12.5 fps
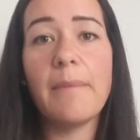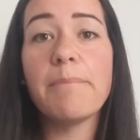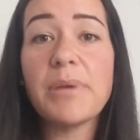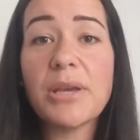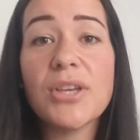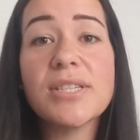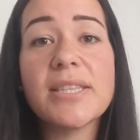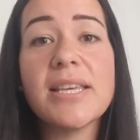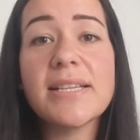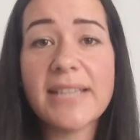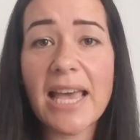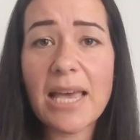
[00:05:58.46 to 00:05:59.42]
because the
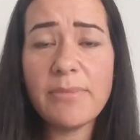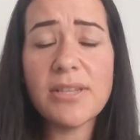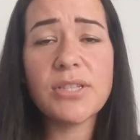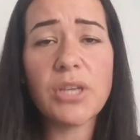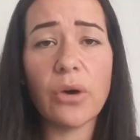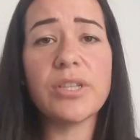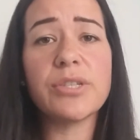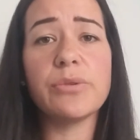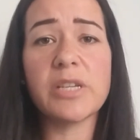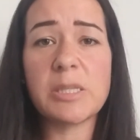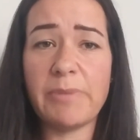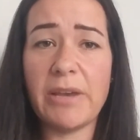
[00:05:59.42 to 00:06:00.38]
exam is going to
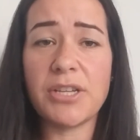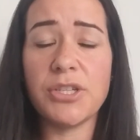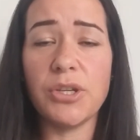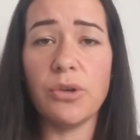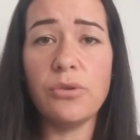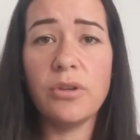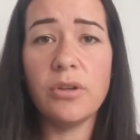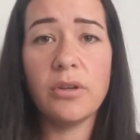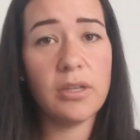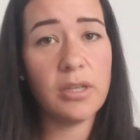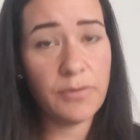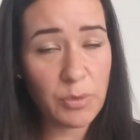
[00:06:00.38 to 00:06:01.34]
expect you,
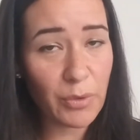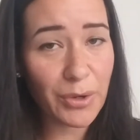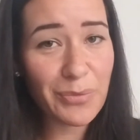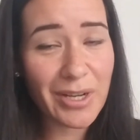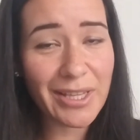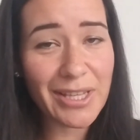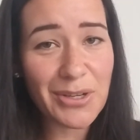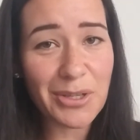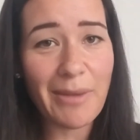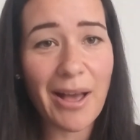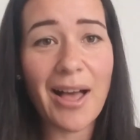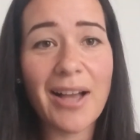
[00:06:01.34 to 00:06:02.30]
if you want a really good
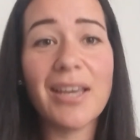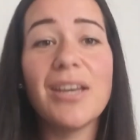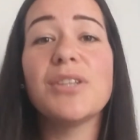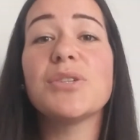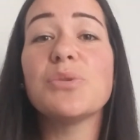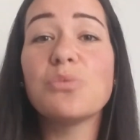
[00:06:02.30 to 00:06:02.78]
mark, to